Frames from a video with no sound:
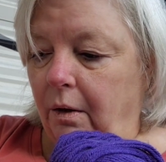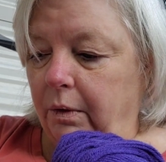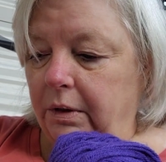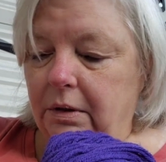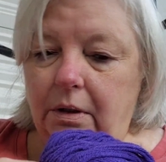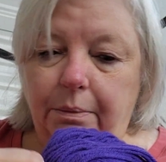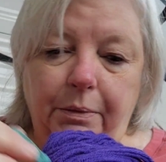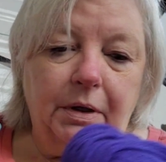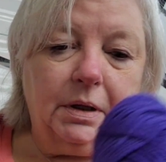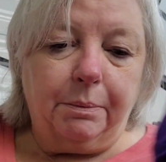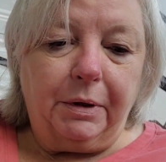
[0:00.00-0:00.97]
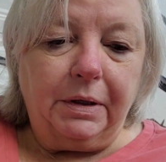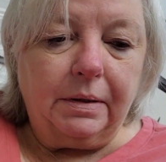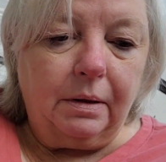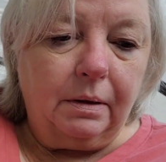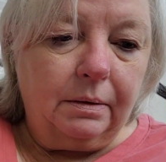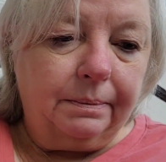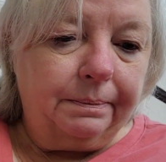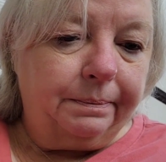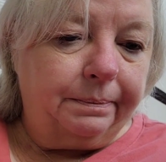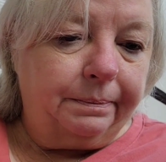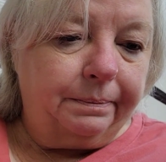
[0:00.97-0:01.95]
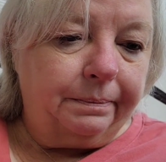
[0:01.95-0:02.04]
Always clip the clippies.
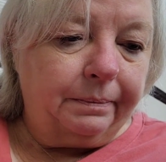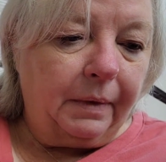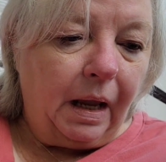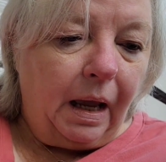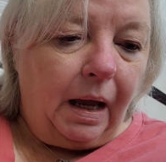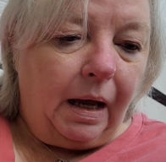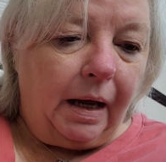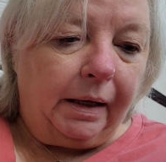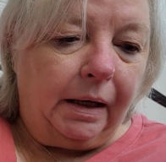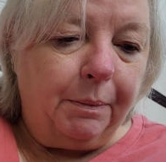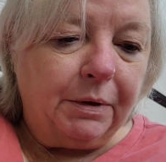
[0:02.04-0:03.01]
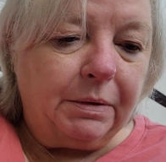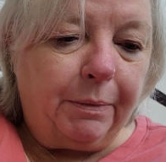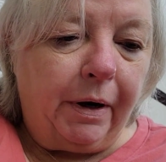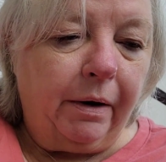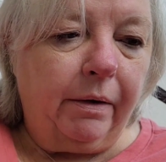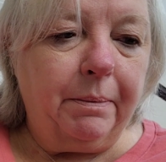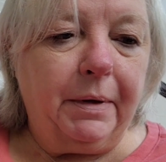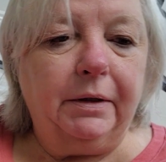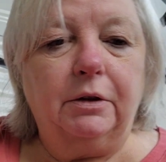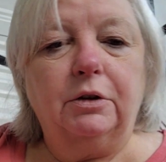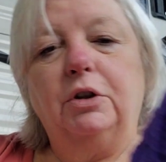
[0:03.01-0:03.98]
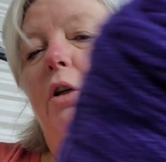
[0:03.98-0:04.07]
I keep a spare in my
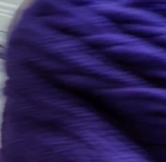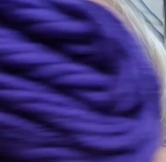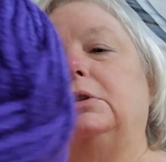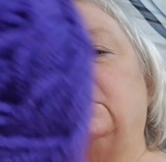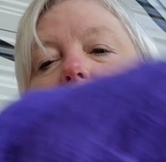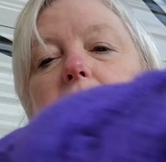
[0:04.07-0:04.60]
little tote